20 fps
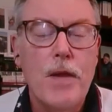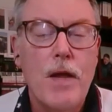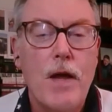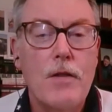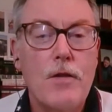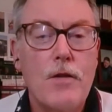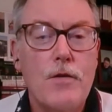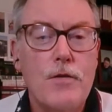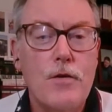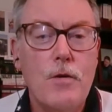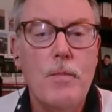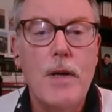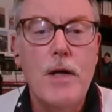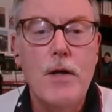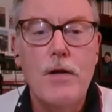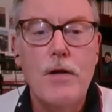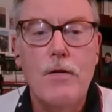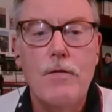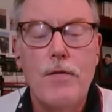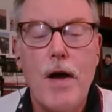and the 2
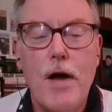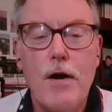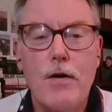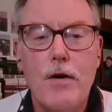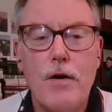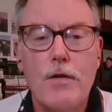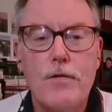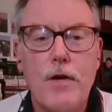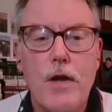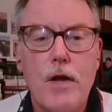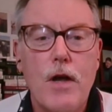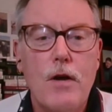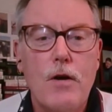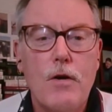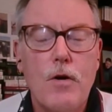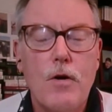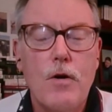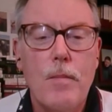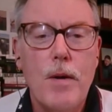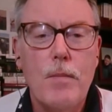million veterans
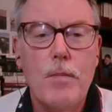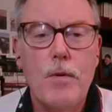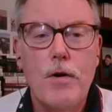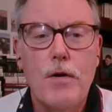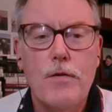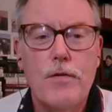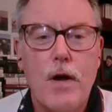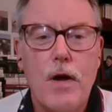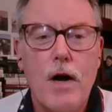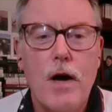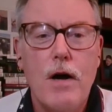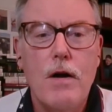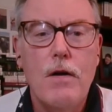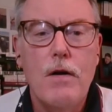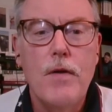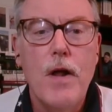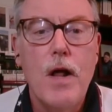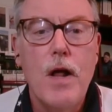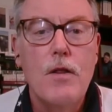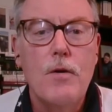who are members of